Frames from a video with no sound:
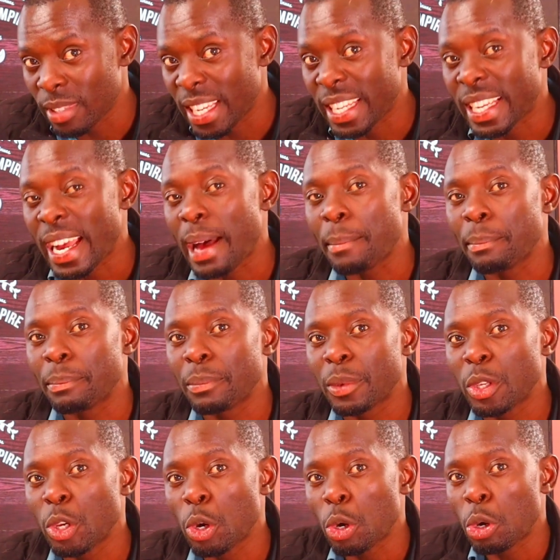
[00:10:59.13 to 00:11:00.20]
income,
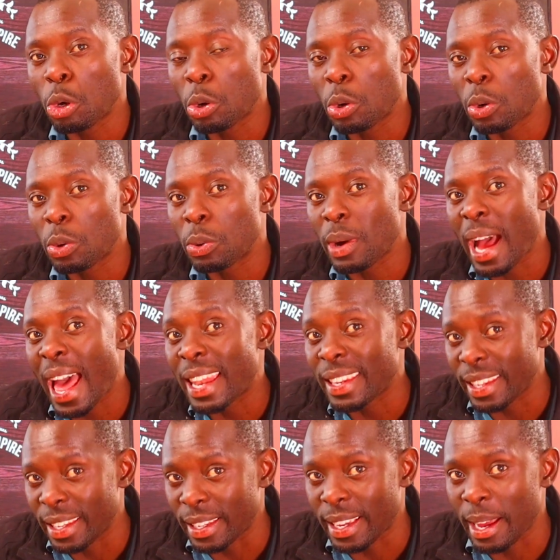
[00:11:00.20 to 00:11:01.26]
your
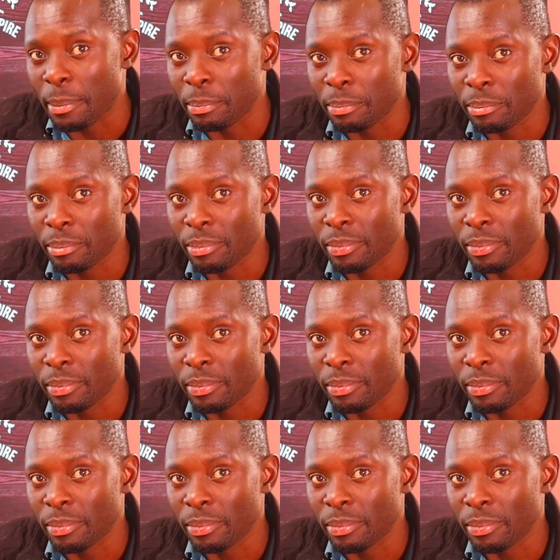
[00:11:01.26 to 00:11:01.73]
earned income.